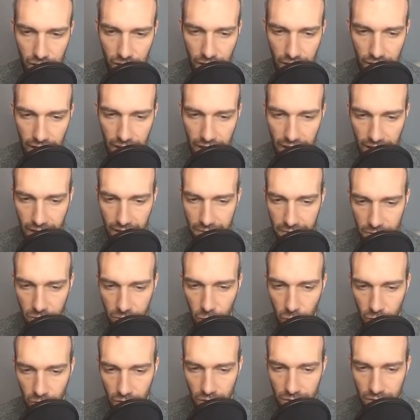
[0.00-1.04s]
Have
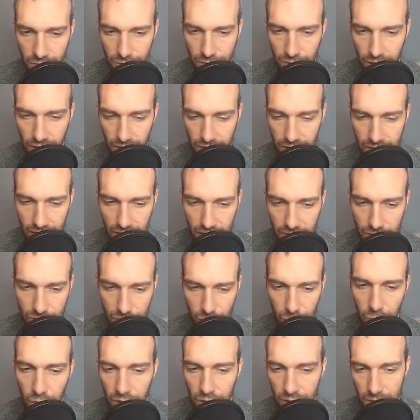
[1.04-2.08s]
your Feraligator as a
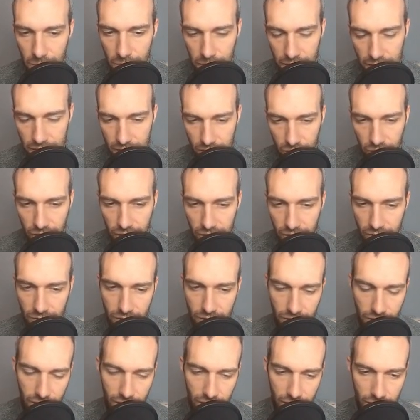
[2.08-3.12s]
water beat the ground.
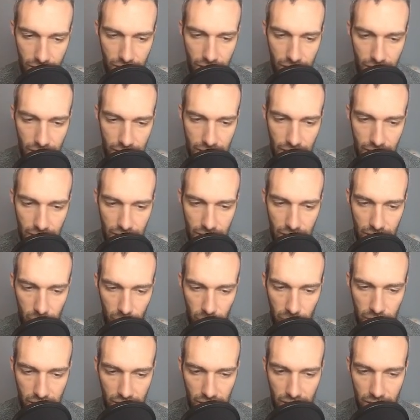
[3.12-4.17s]
And then the other
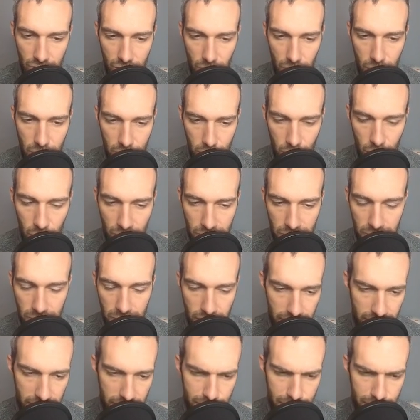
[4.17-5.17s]
one kind of roams more free.